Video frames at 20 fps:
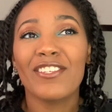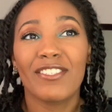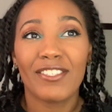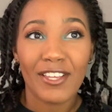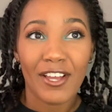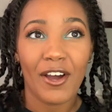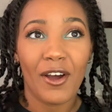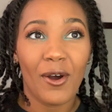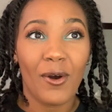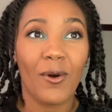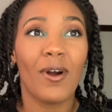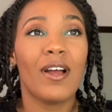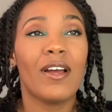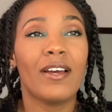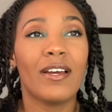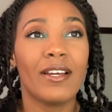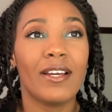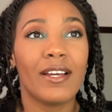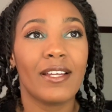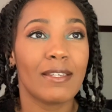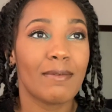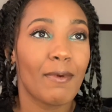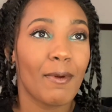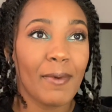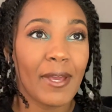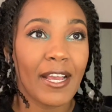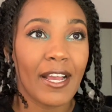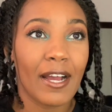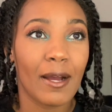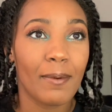So I did my
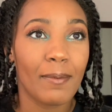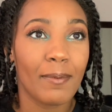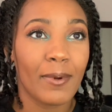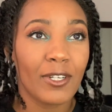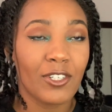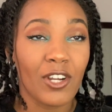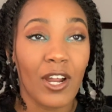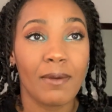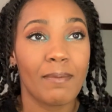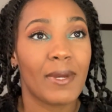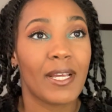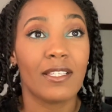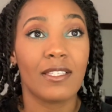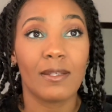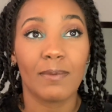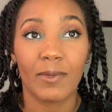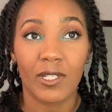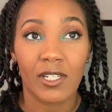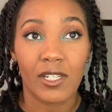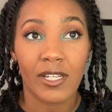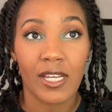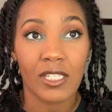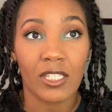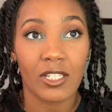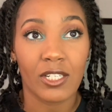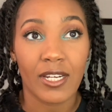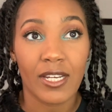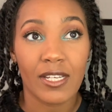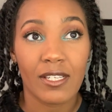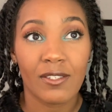makeup, I tried to make it similar to
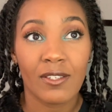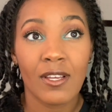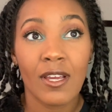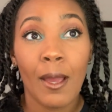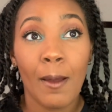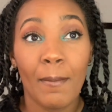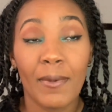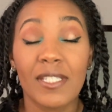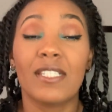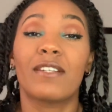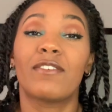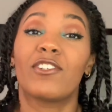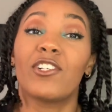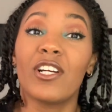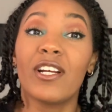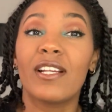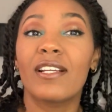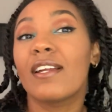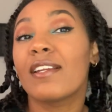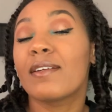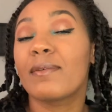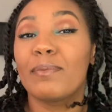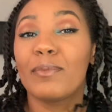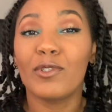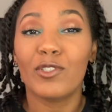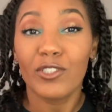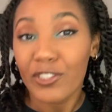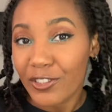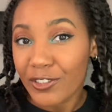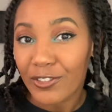yesterday's. Instead of green, I did
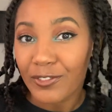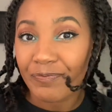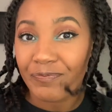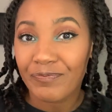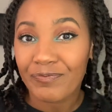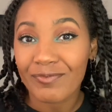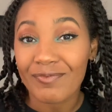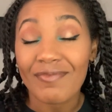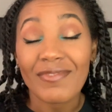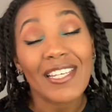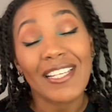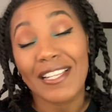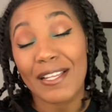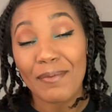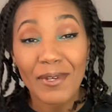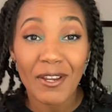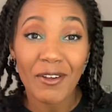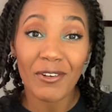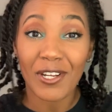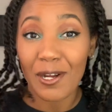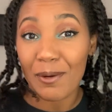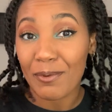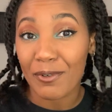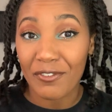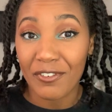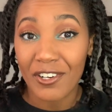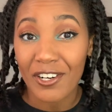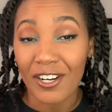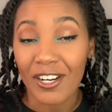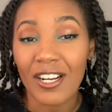blue. Let me know what y'all
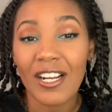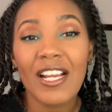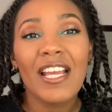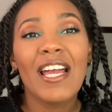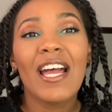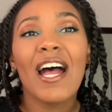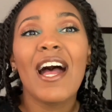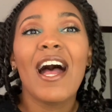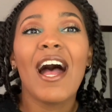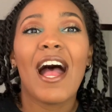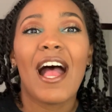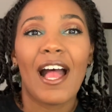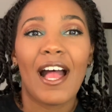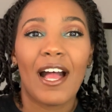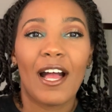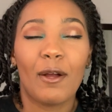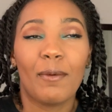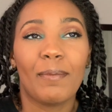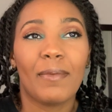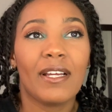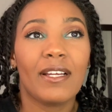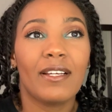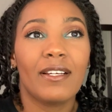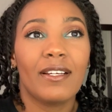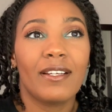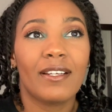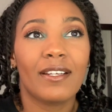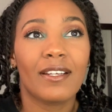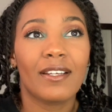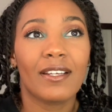prefer. Um,
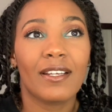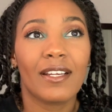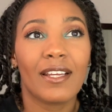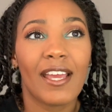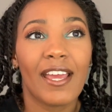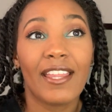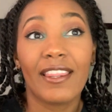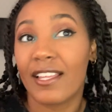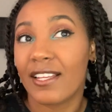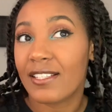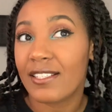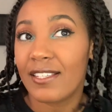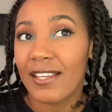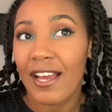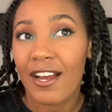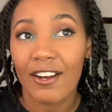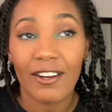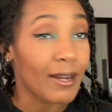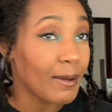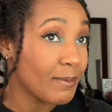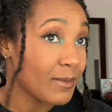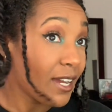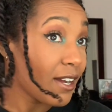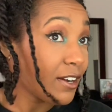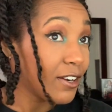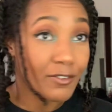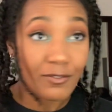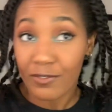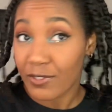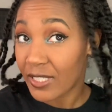and let's see how it comes out.
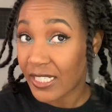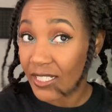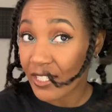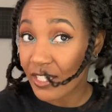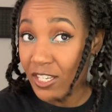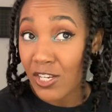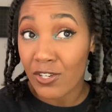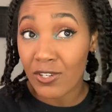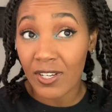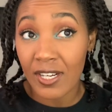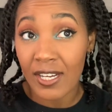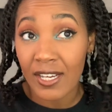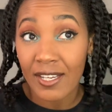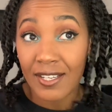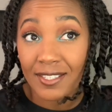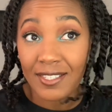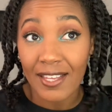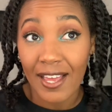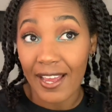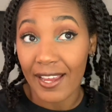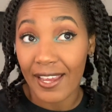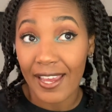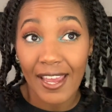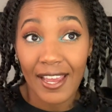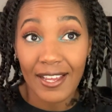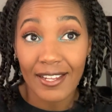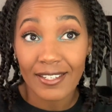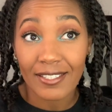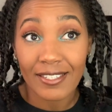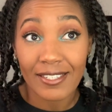Hopefully it's cute because I
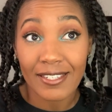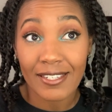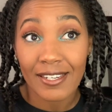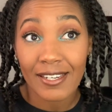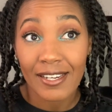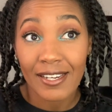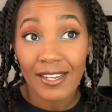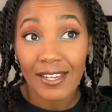can't